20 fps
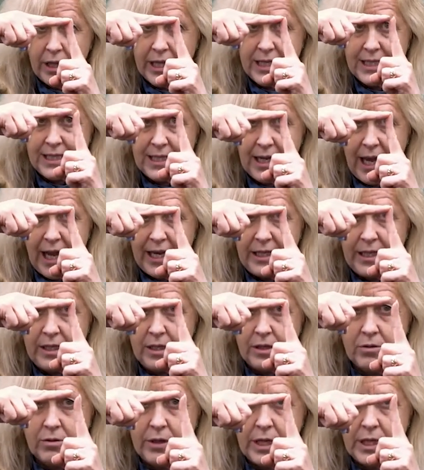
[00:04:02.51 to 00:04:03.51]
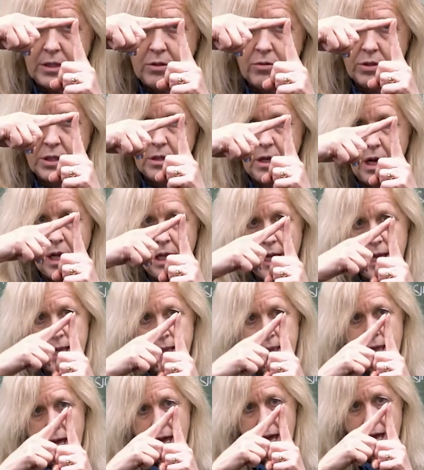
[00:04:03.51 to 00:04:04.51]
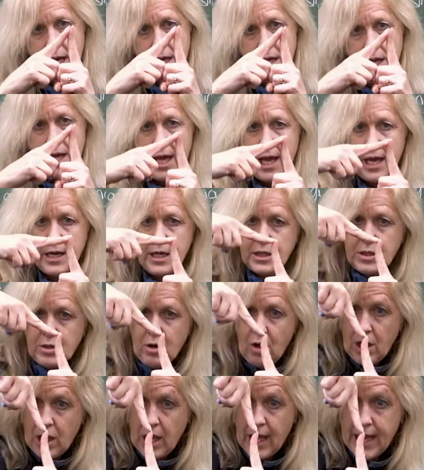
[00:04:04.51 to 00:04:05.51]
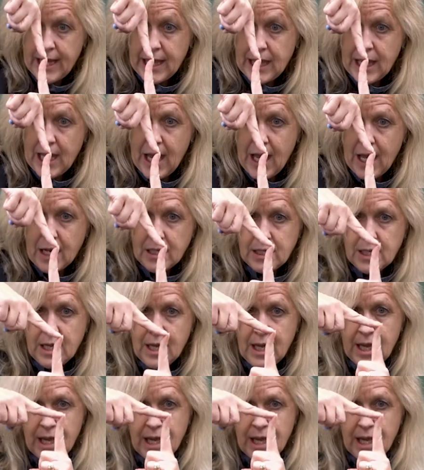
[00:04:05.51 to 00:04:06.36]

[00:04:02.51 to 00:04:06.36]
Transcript: It's 90 degrees, so it's not like that, and it's not like that.